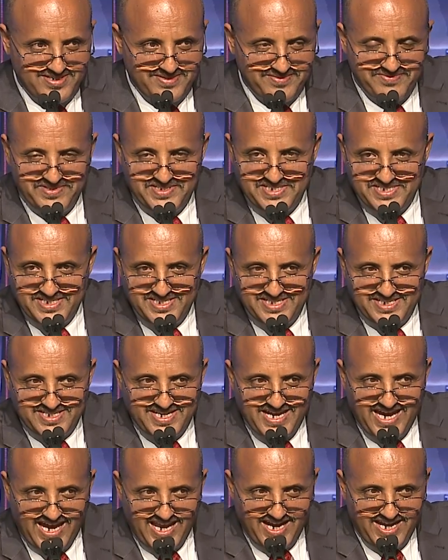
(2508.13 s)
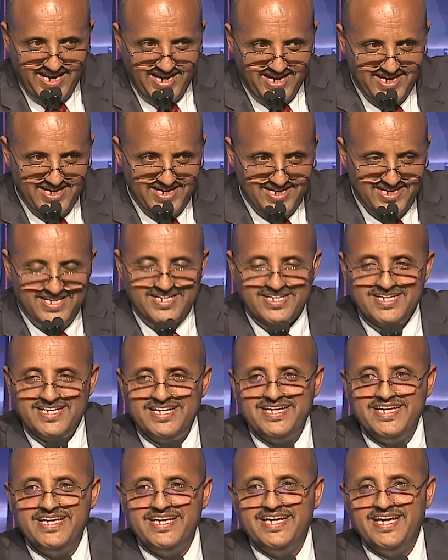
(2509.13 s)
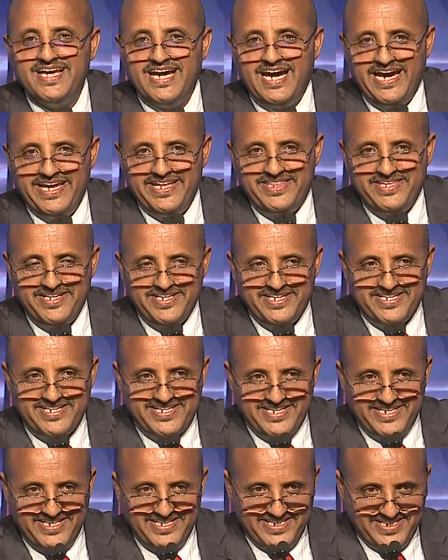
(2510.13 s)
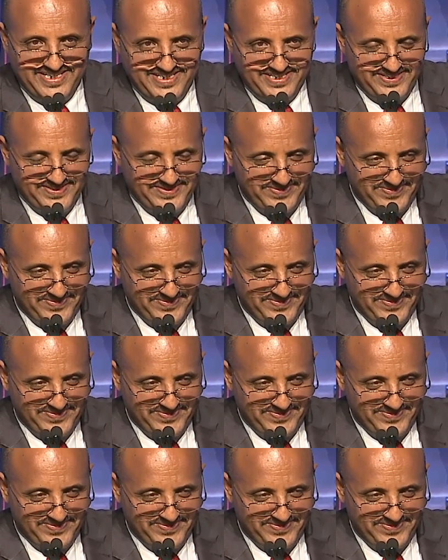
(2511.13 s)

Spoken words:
visited Canada. I think the